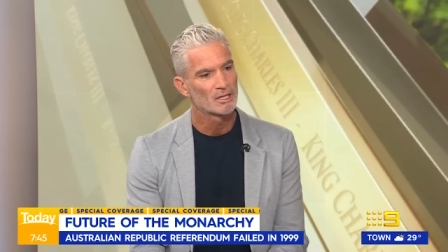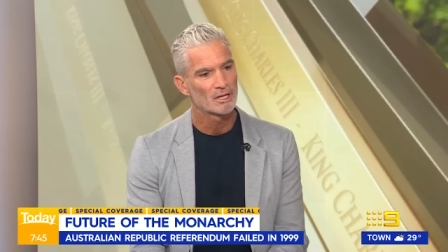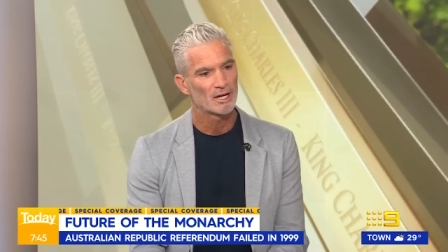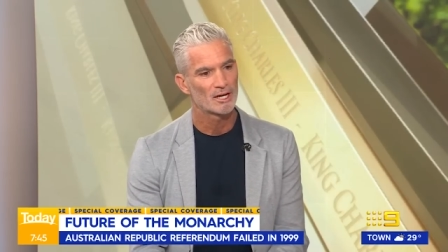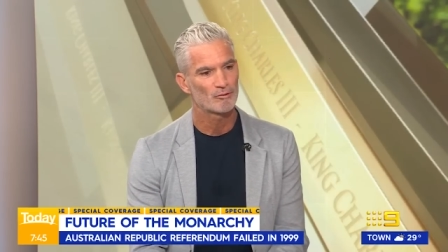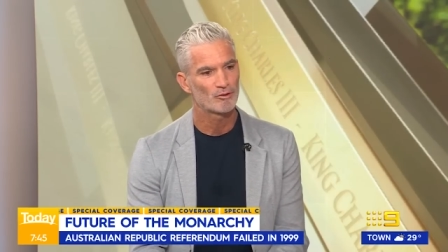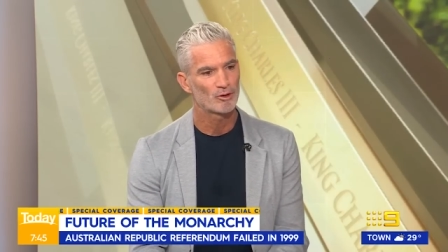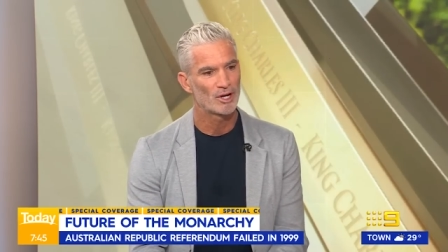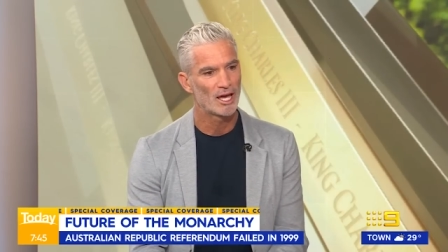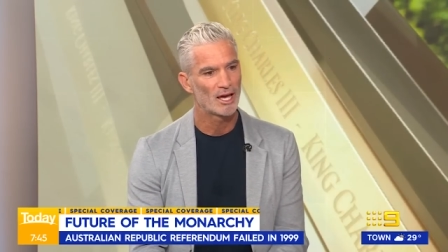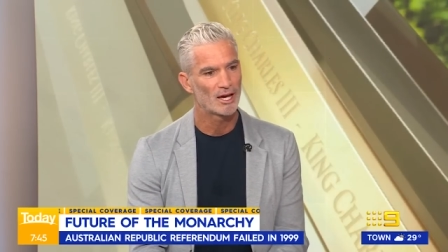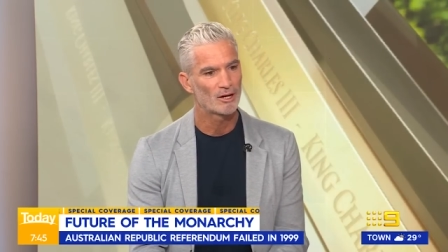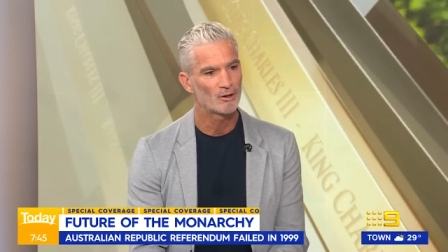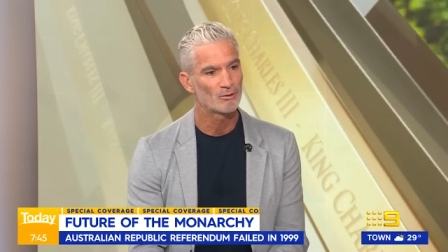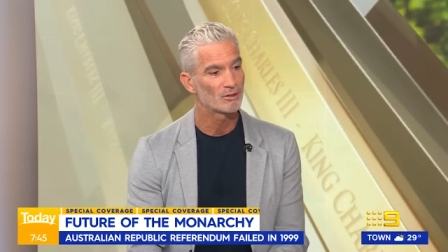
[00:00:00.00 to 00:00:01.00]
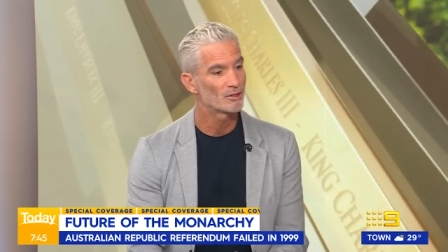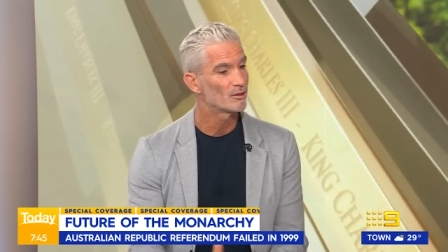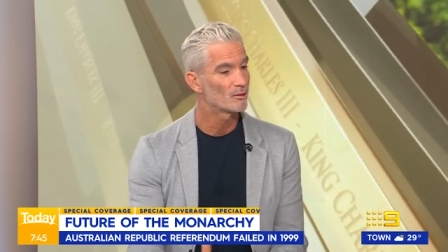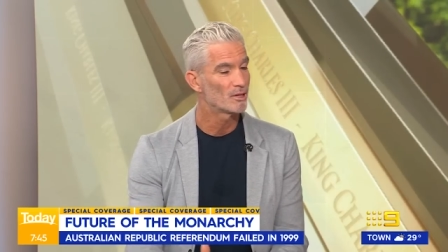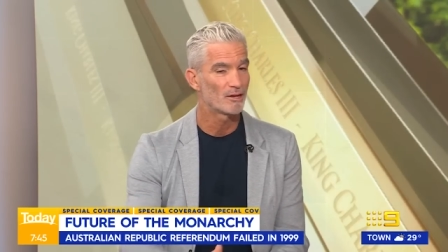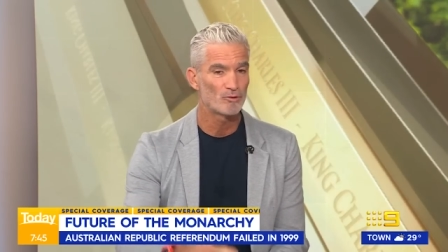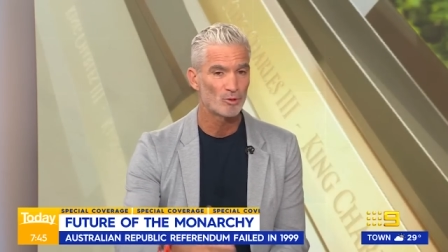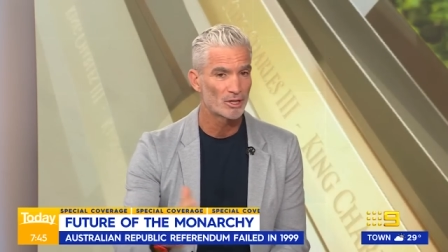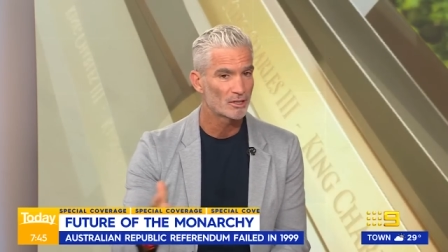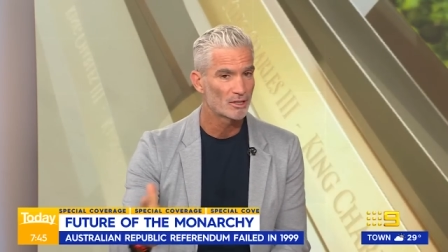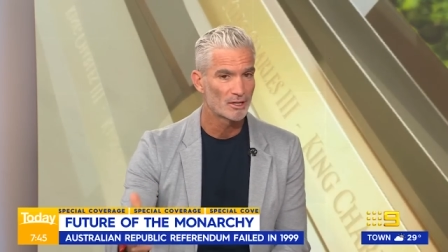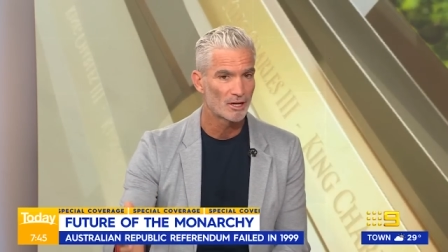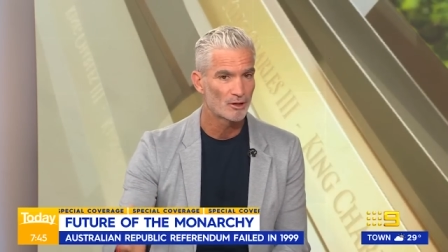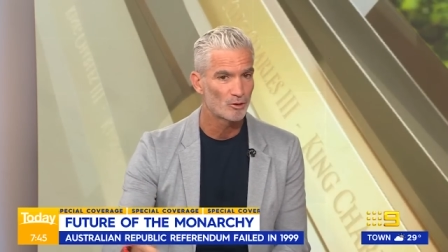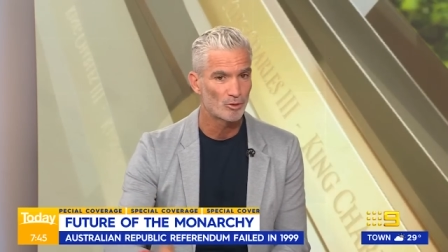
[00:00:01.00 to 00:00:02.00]
Uh, for now, everyone can
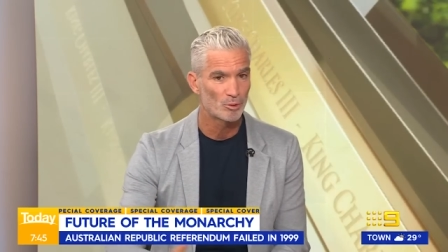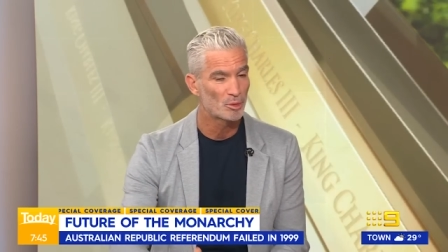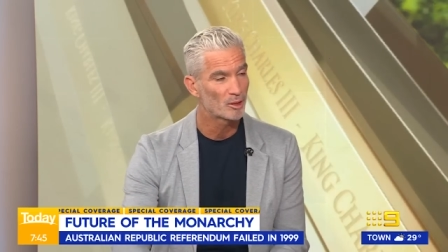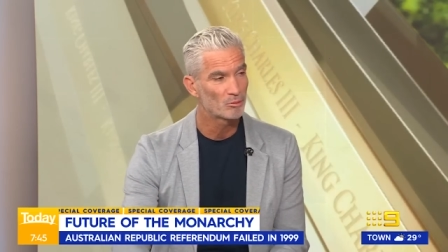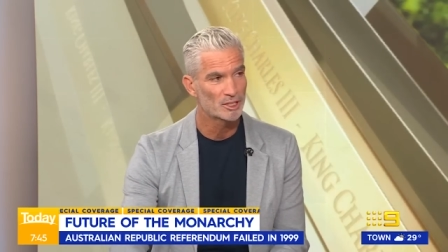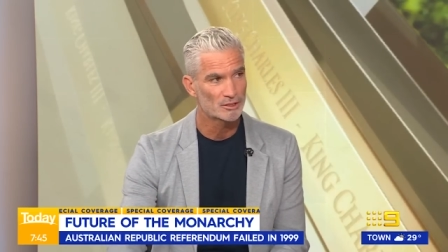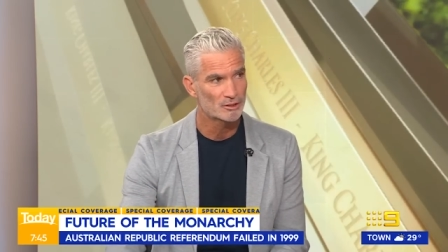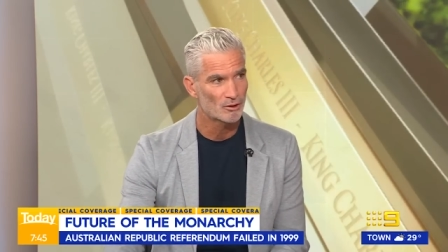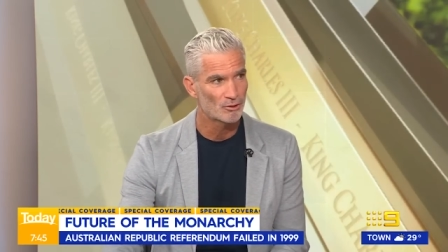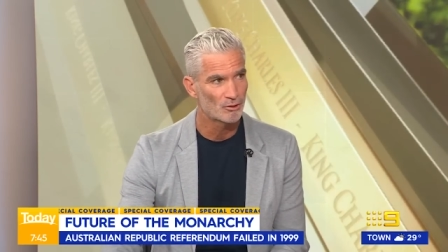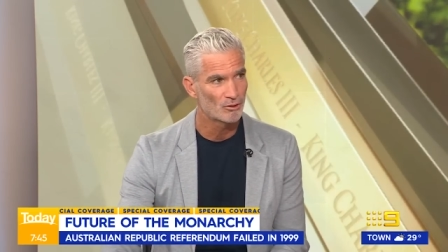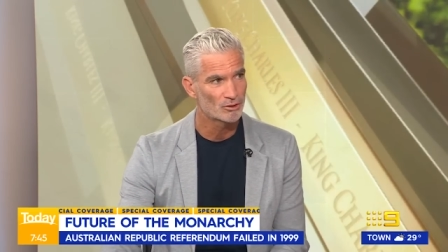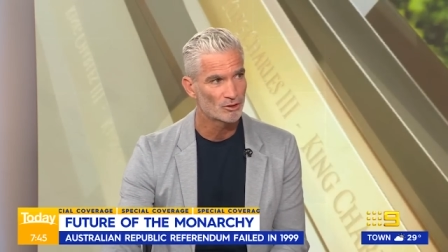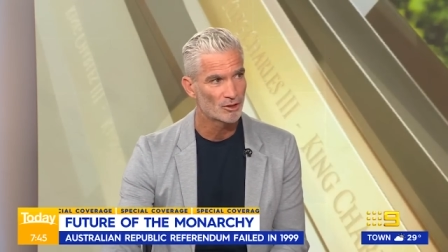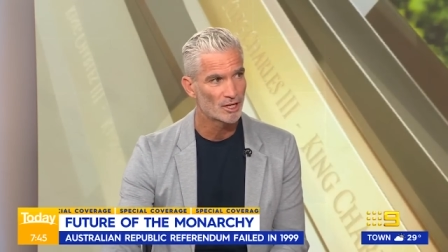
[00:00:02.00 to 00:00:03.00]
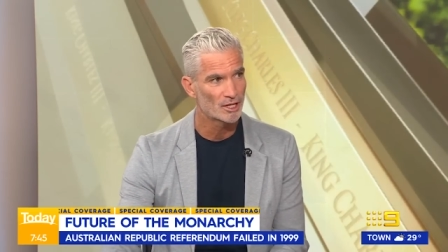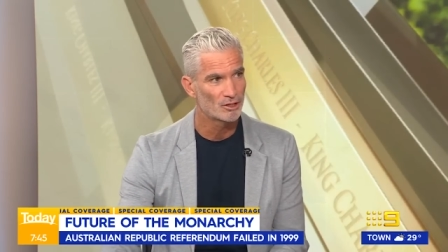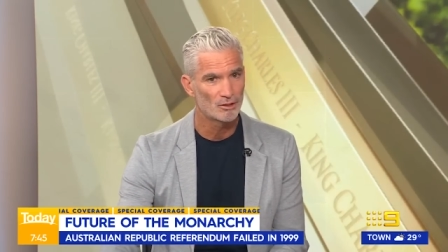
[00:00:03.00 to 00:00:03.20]
go to republic.org.au